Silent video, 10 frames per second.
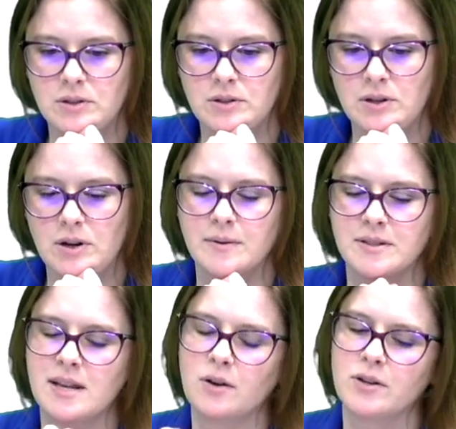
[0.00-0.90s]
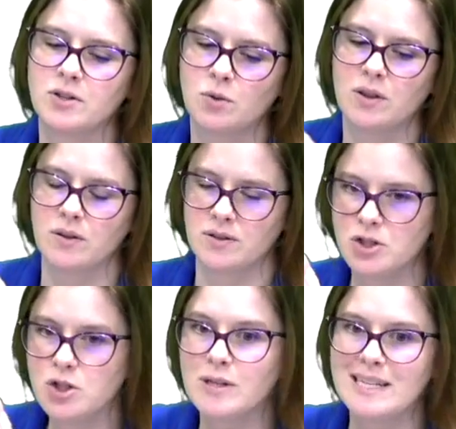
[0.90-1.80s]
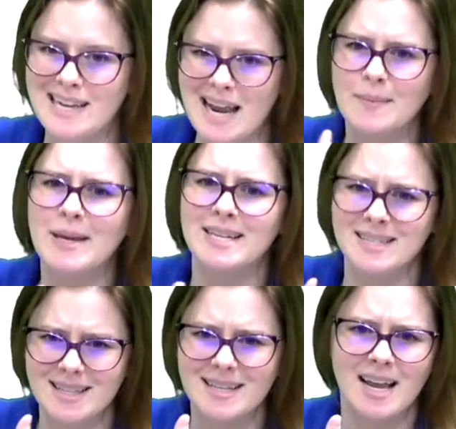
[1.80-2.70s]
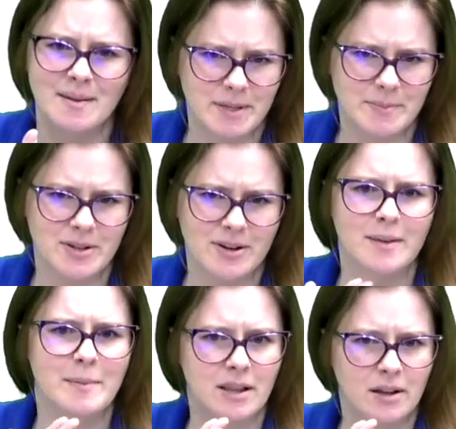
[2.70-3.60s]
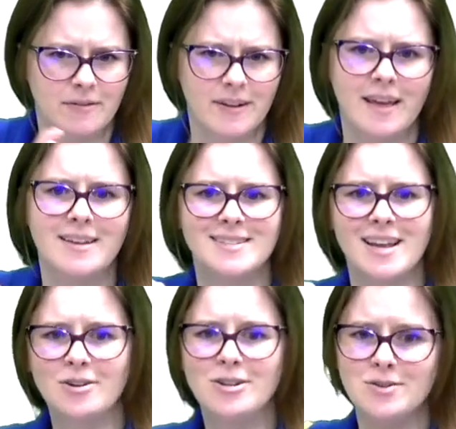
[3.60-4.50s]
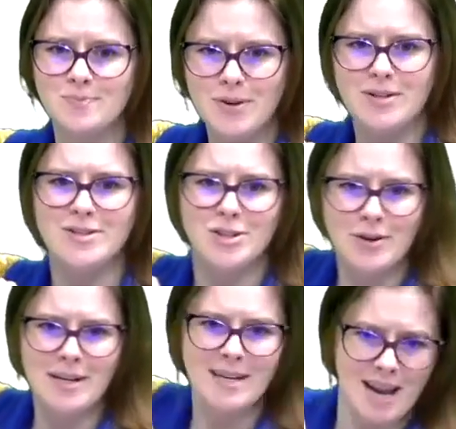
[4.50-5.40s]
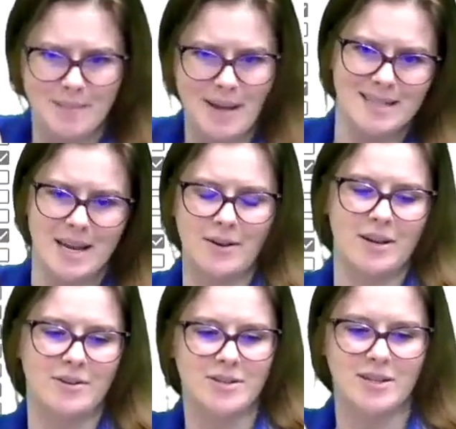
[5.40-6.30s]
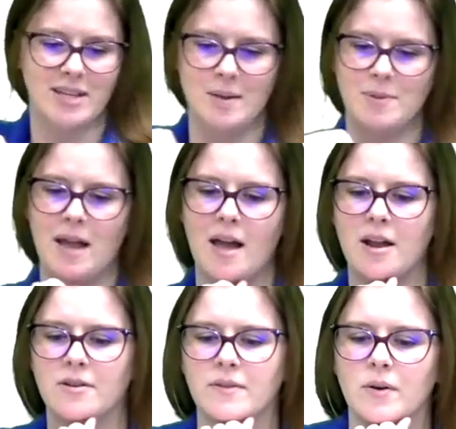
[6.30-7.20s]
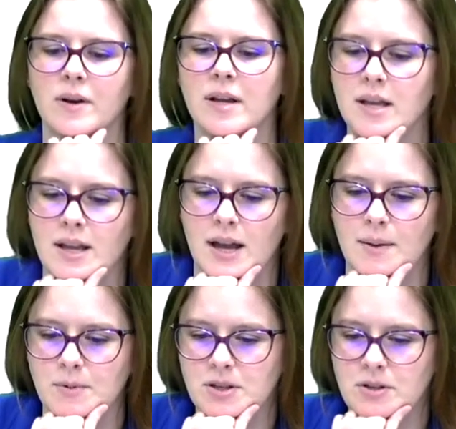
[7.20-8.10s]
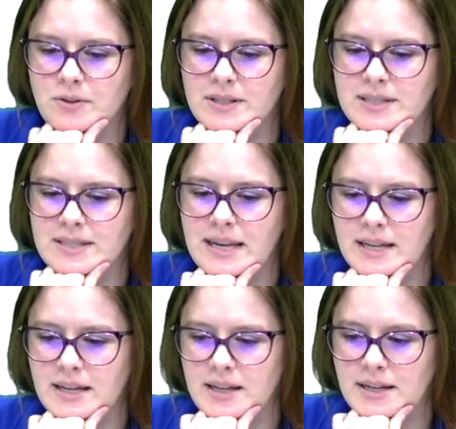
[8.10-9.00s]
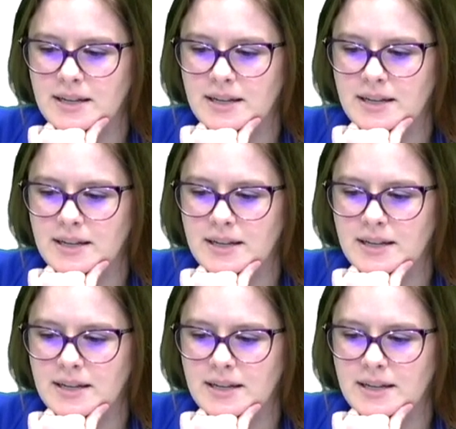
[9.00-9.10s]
or it's not going to sort the student name into the names. I'm sorry, let me clarify that. It's not going to put student name like down here. It's going to keep that header row. I'm going to go to Data,